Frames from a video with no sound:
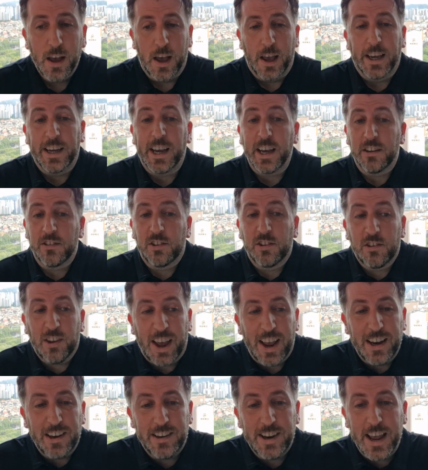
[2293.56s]
He gets his
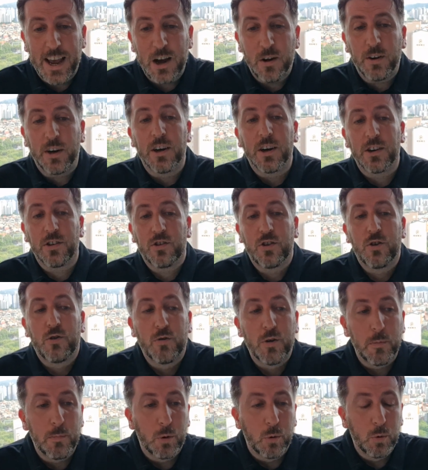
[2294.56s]
head down. He likes to
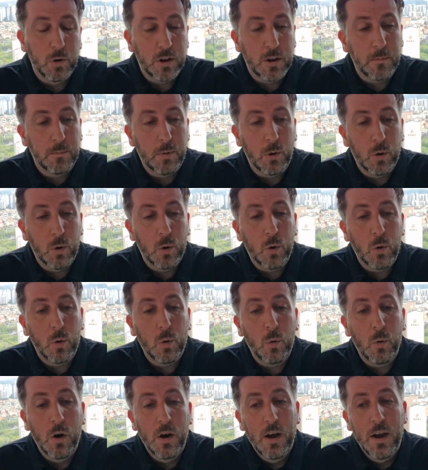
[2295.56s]
dribble with the
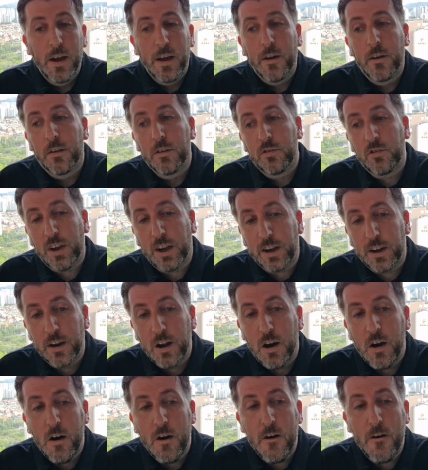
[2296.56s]
ball. Second
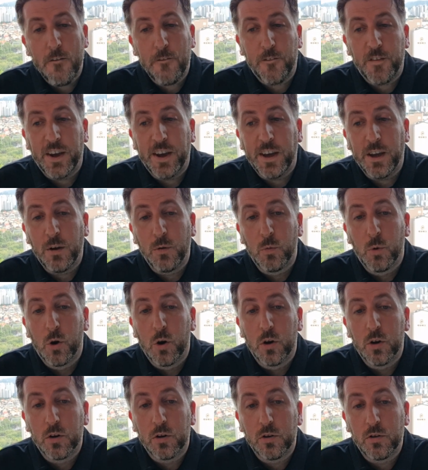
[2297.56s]
half, he
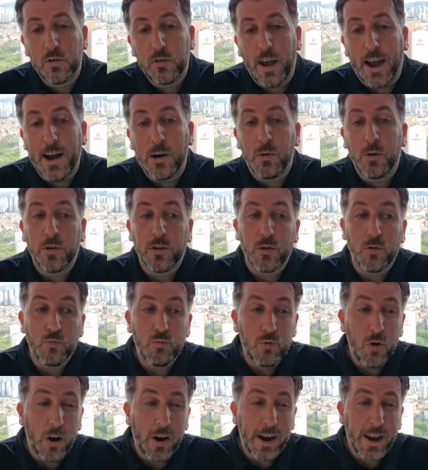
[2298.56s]
was out on the
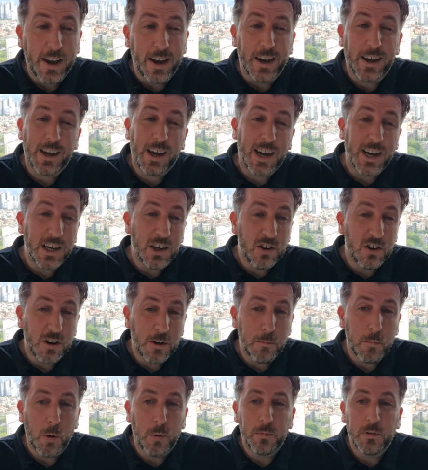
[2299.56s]
right,
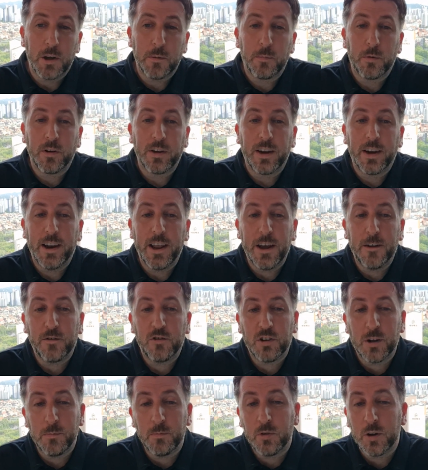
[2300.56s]
occasionally popped up on the left,
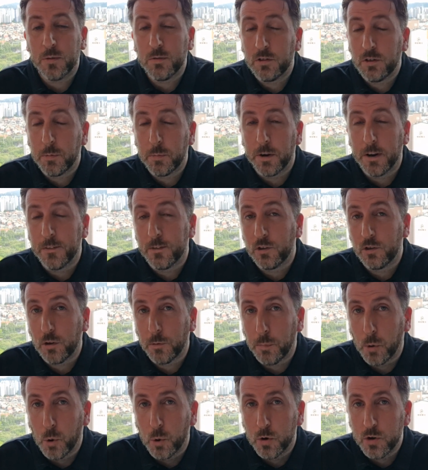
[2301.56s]
sometimes as a bit of a
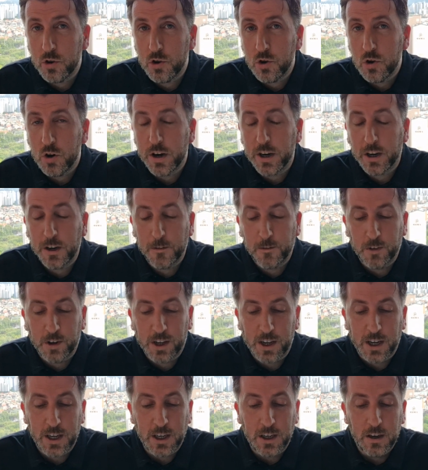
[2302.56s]
support striker for
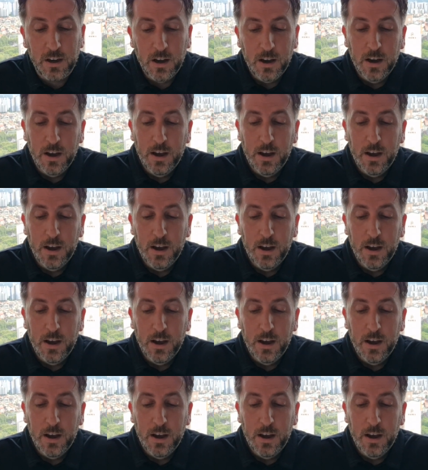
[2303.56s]
Kane.